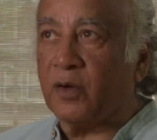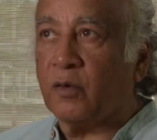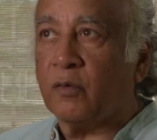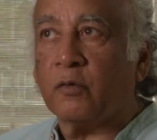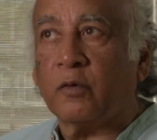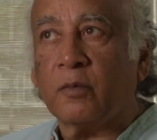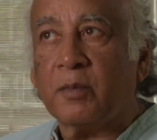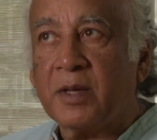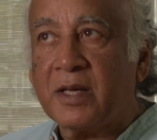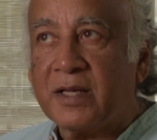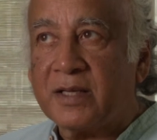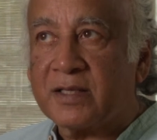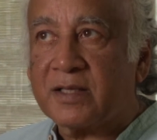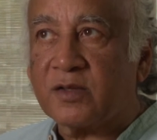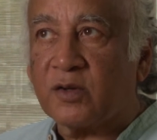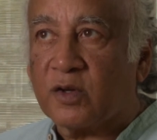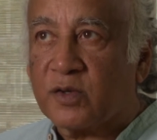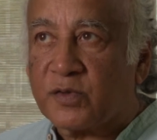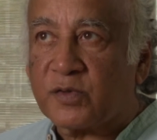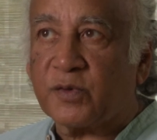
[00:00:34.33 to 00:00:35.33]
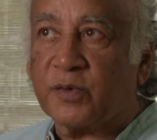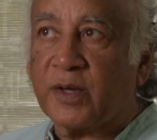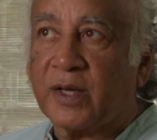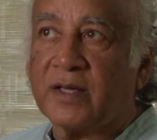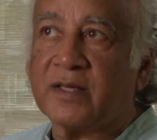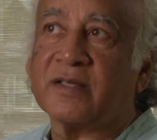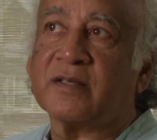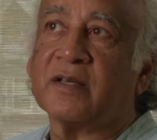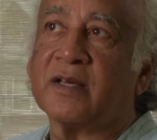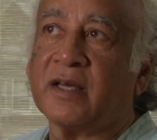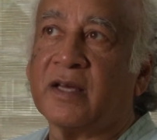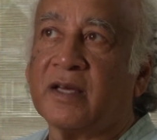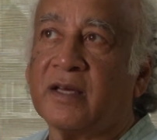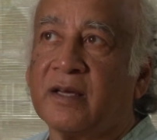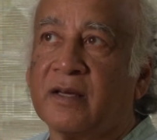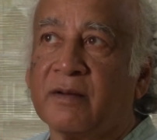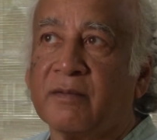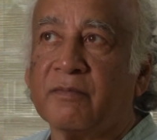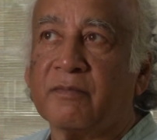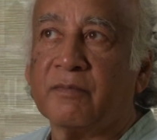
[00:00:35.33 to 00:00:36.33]
For me, it's
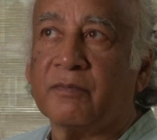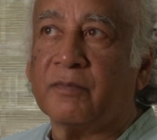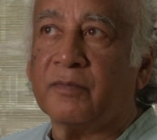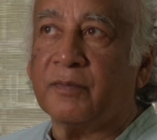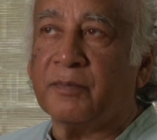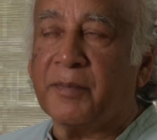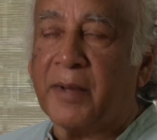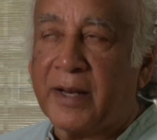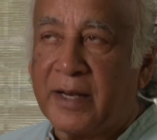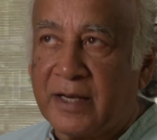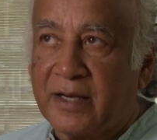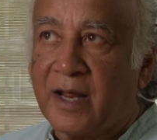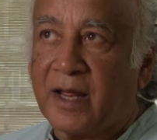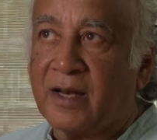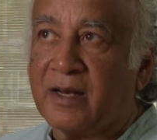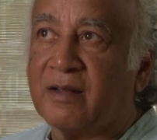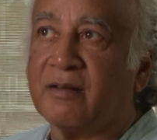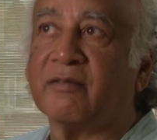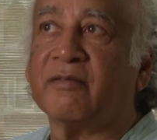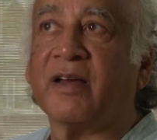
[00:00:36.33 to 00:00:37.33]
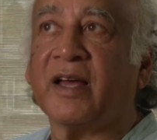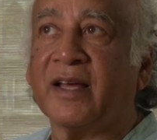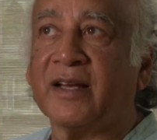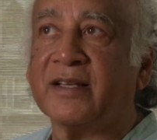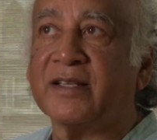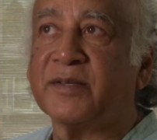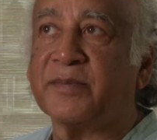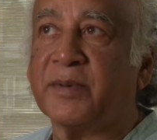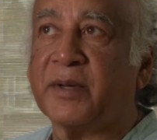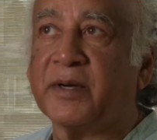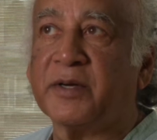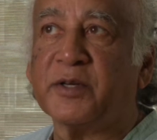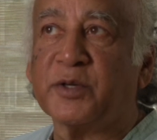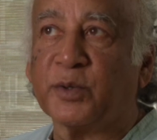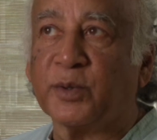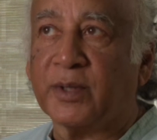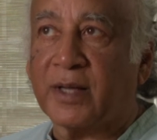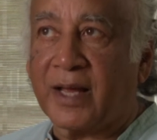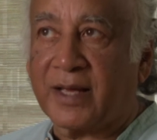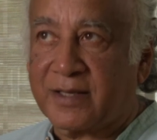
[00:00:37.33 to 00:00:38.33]
a meditative and
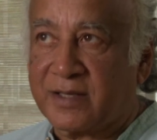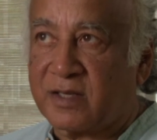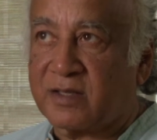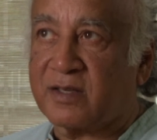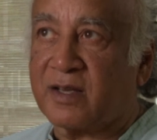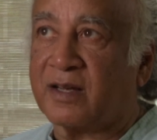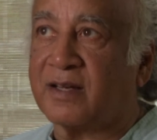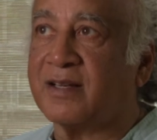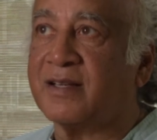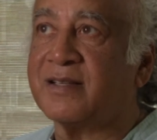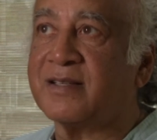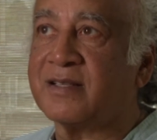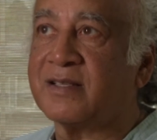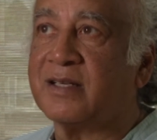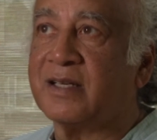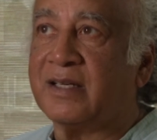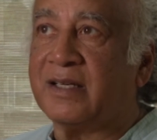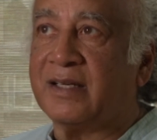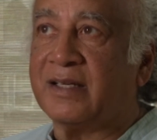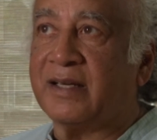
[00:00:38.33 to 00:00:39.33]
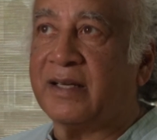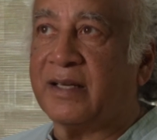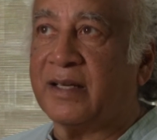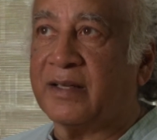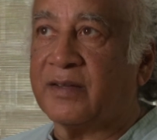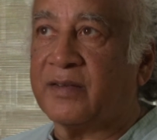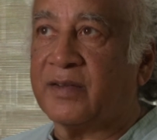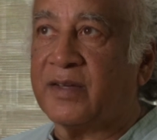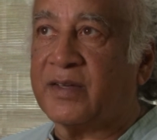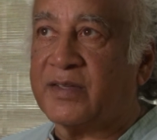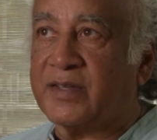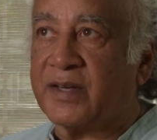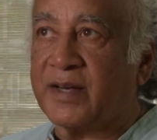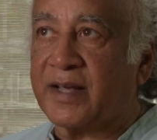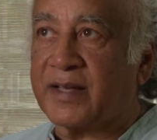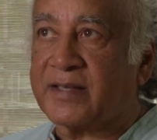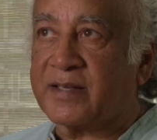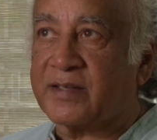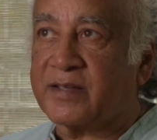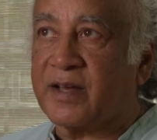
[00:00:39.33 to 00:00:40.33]
spiritual exercise. It's an
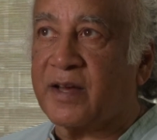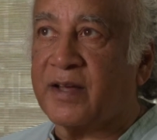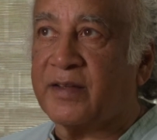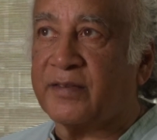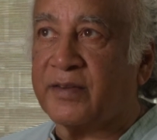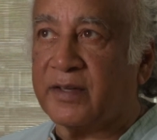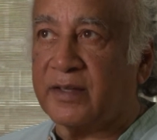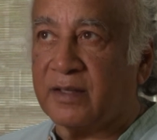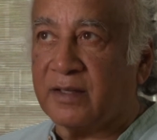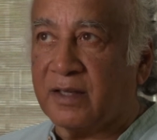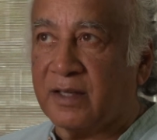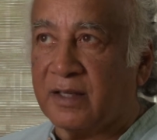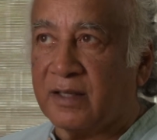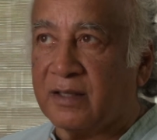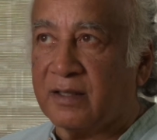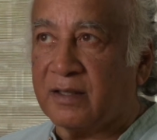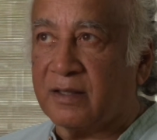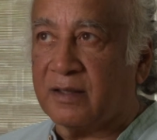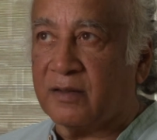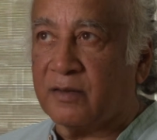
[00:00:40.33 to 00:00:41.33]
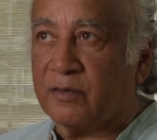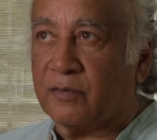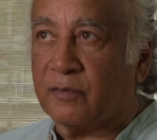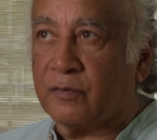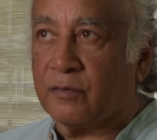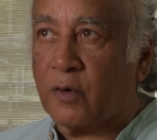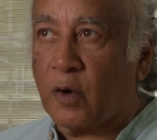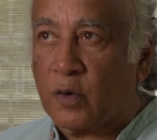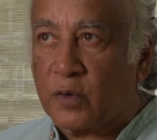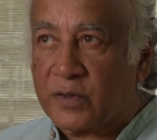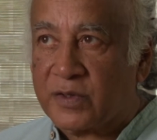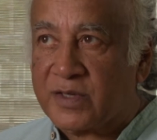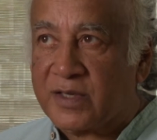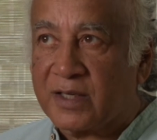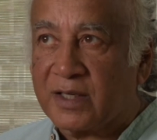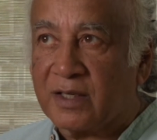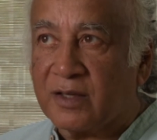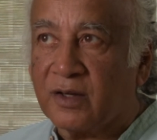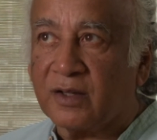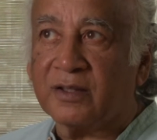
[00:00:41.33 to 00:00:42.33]
exercise in
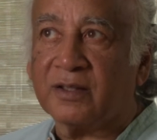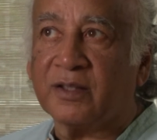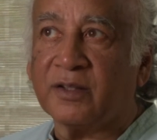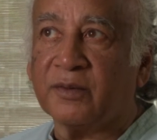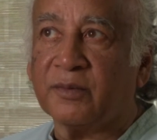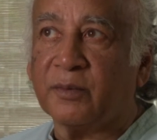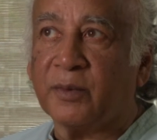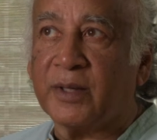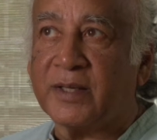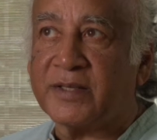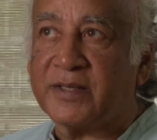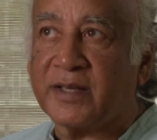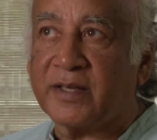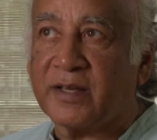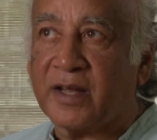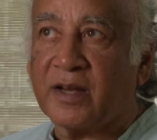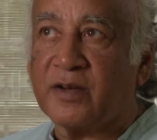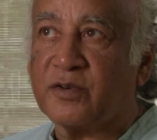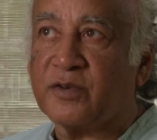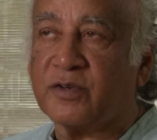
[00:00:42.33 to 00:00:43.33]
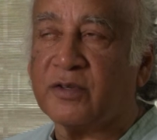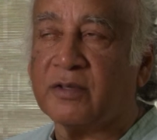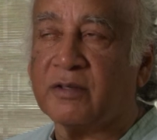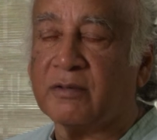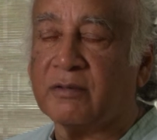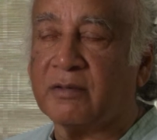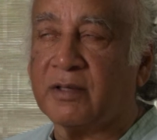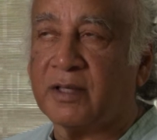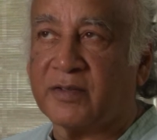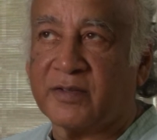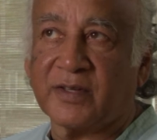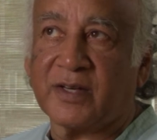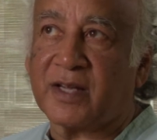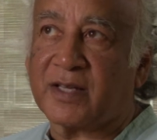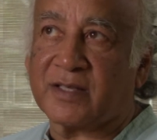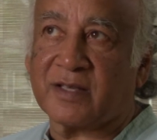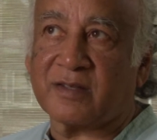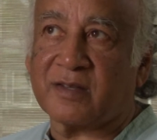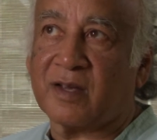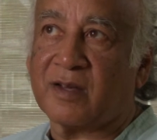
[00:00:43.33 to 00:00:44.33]
focusing one's attention. It's an
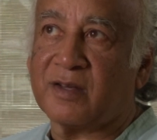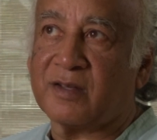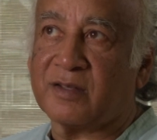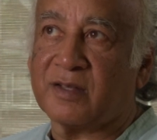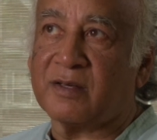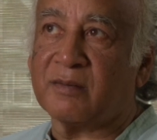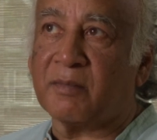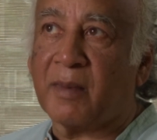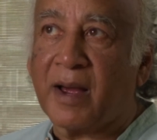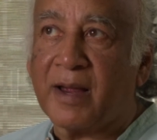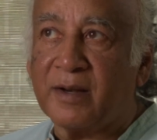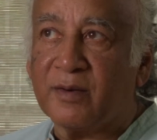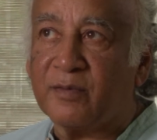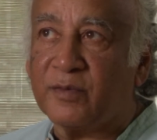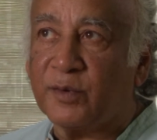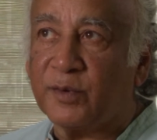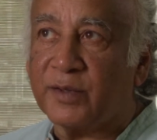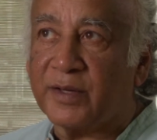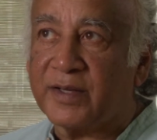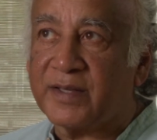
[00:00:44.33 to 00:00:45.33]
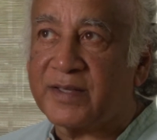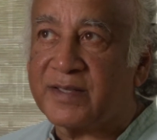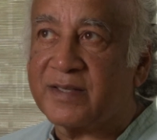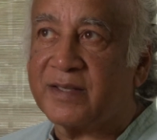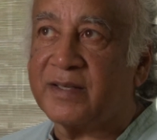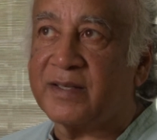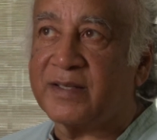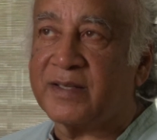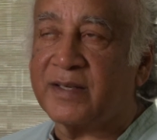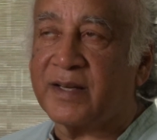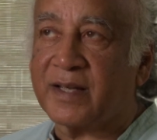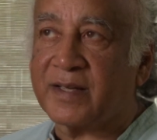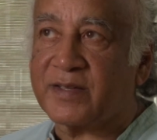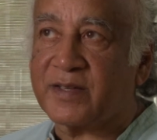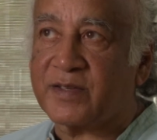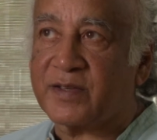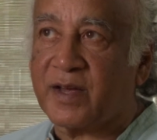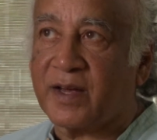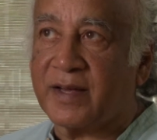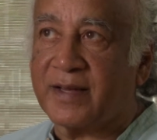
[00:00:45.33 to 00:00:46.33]
exercise in mindfulness. It's an
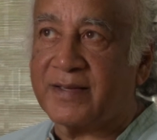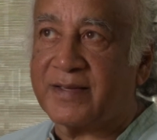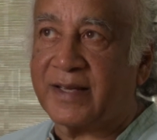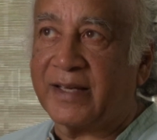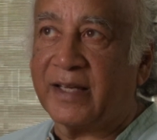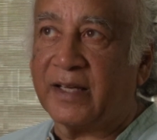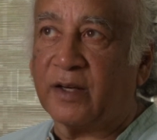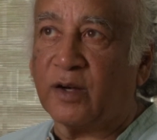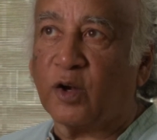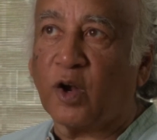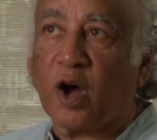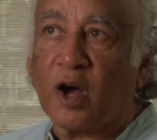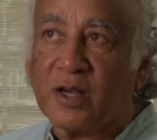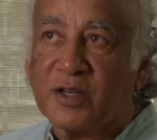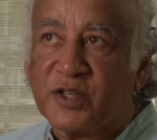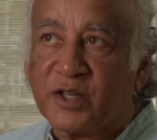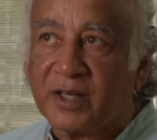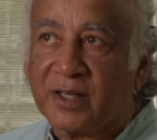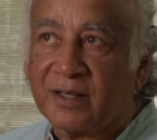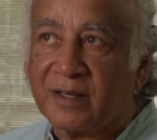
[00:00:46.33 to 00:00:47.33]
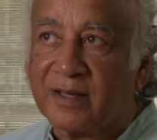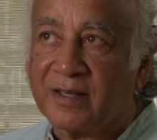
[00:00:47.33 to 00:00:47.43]
exercise in logic.